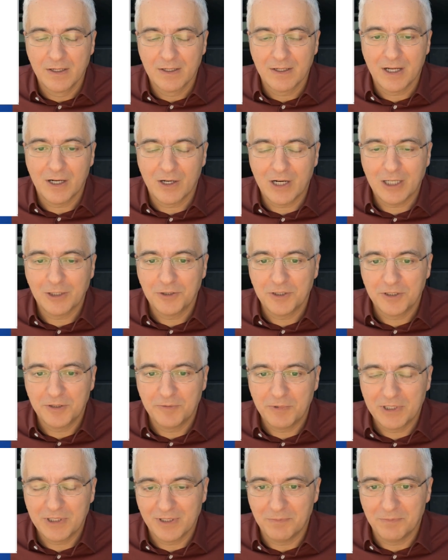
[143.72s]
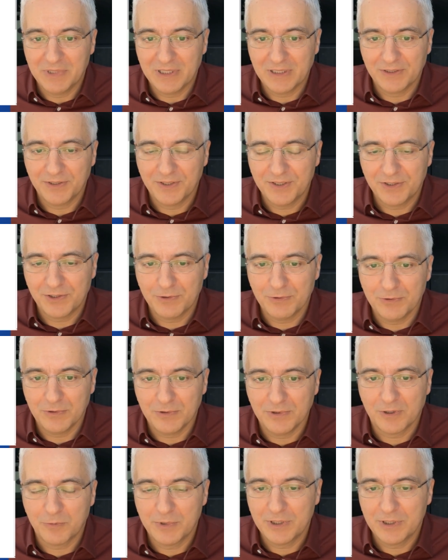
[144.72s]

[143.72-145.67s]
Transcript: Now, how did we build this tool?